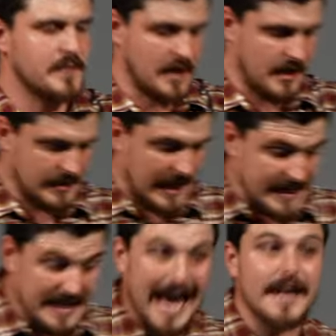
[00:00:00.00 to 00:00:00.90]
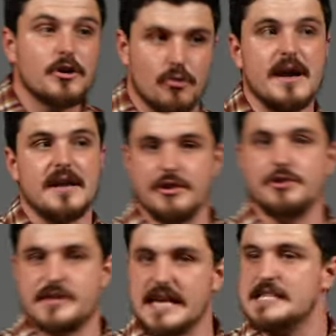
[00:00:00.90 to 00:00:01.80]
Like gangrene, the
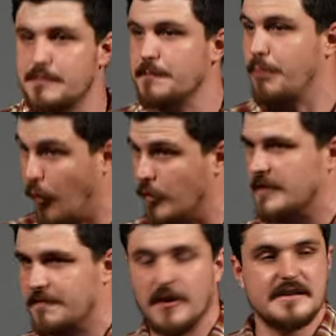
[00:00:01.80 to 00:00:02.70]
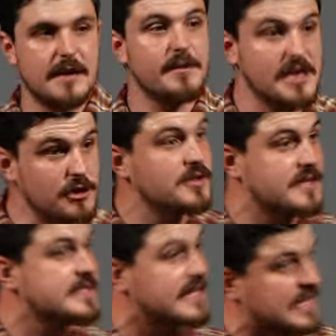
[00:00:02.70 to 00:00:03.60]
New Testament, Paul in 1 Timothy
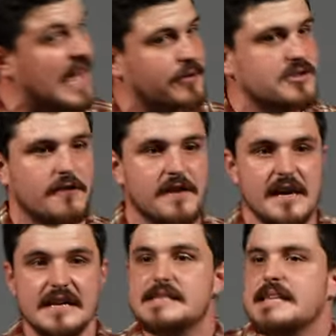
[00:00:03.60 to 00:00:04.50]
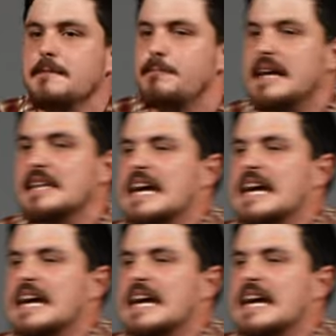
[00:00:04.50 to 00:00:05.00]
uses this language of sin being